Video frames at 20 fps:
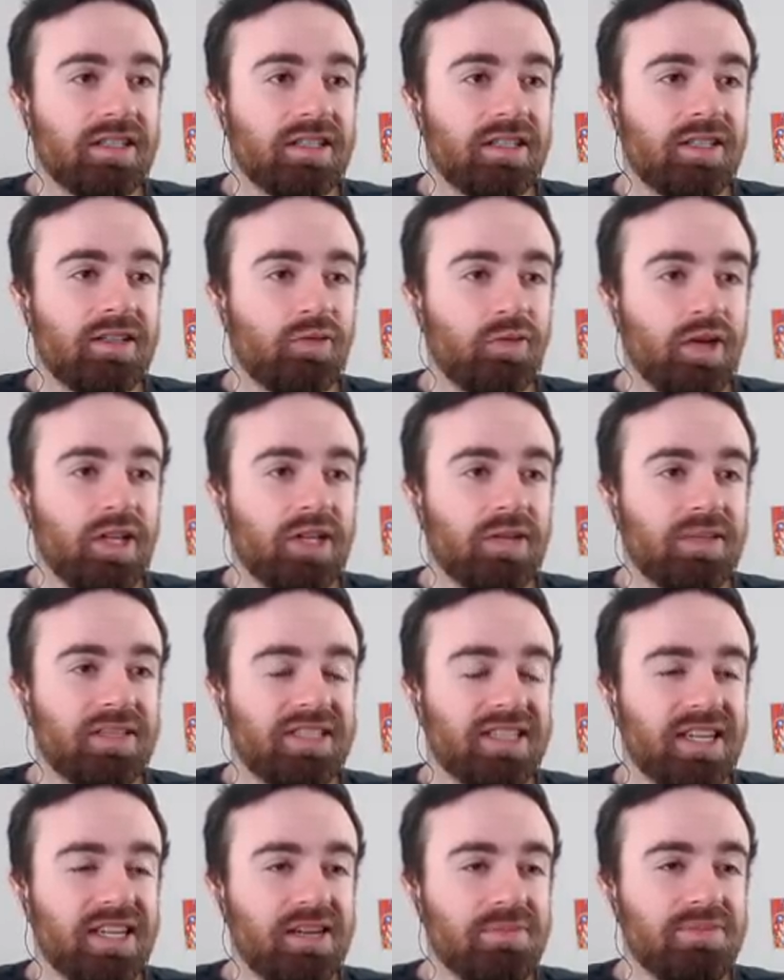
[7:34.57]
Enrico
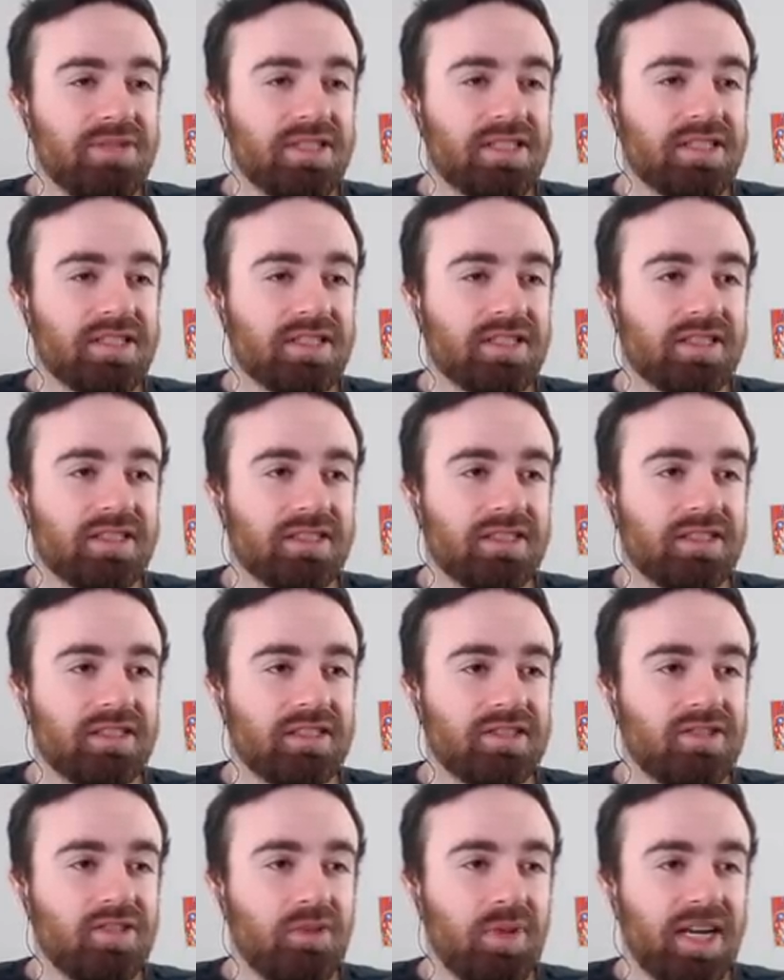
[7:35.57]
escapes.
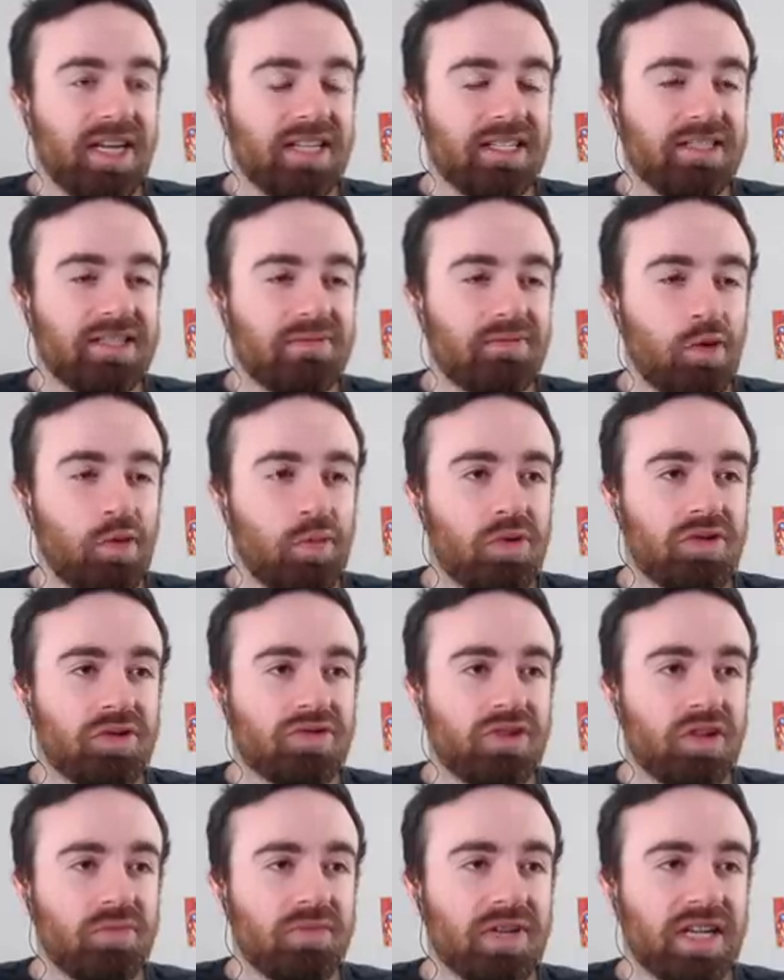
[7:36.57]
Too bad he doesn't have Robo retreat,